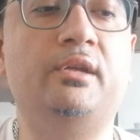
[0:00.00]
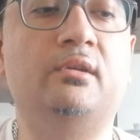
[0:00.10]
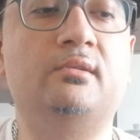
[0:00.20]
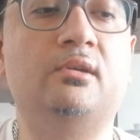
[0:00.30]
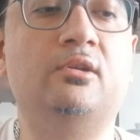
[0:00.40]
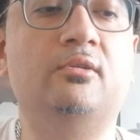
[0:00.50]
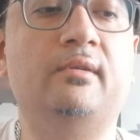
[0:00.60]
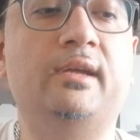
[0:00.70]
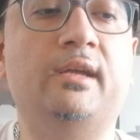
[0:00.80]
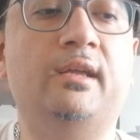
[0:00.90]
years ago,
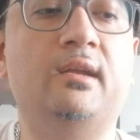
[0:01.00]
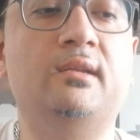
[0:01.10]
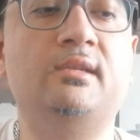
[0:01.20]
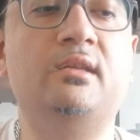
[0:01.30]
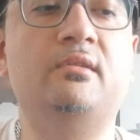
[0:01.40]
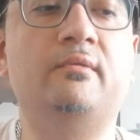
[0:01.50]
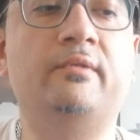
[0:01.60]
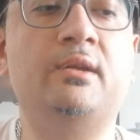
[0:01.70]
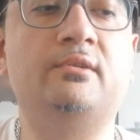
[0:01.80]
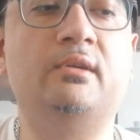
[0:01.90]
and it's either
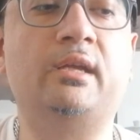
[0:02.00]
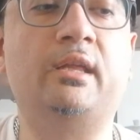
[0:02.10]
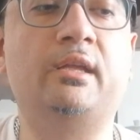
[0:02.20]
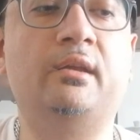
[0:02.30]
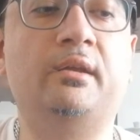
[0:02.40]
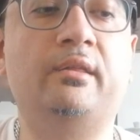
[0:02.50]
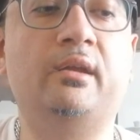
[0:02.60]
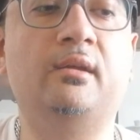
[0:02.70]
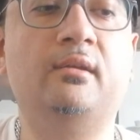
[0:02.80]
French or Italian, I think.